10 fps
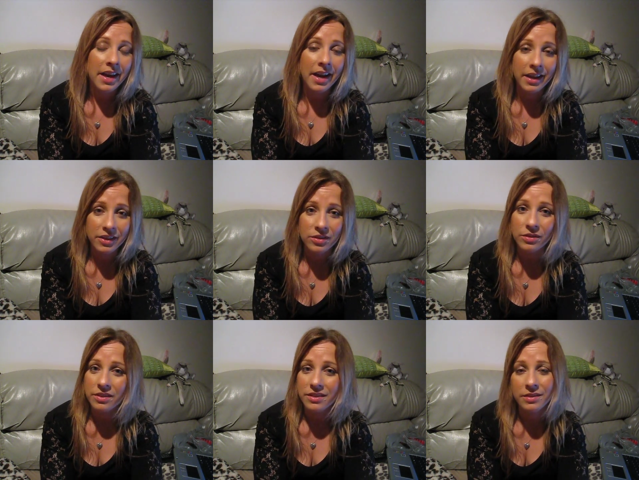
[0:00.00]

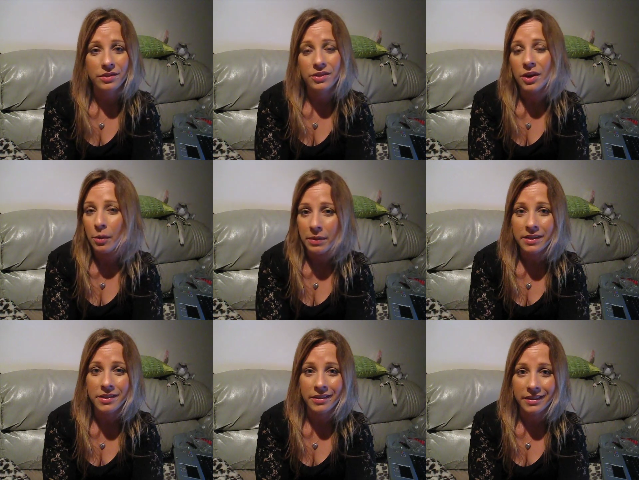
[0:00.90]
articles and different
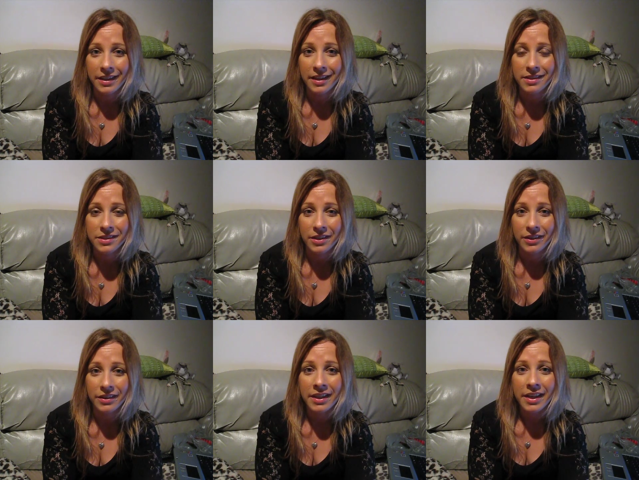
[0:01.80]
topics on there,
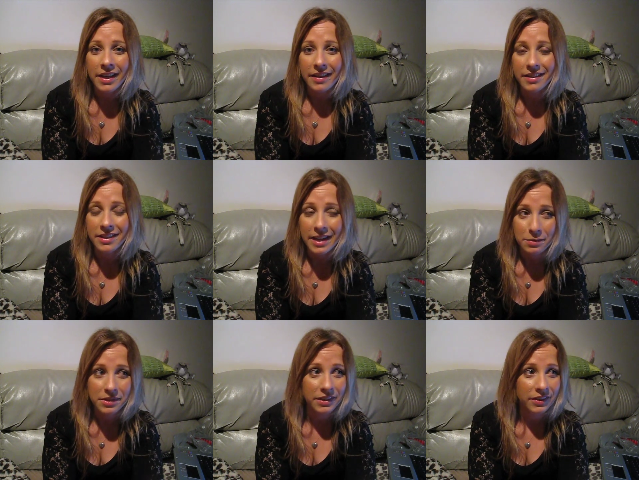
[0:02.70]
so there's
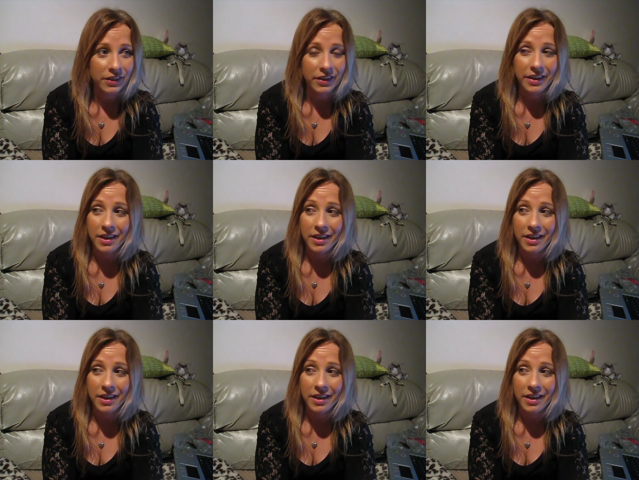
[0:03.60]
heaps to learn.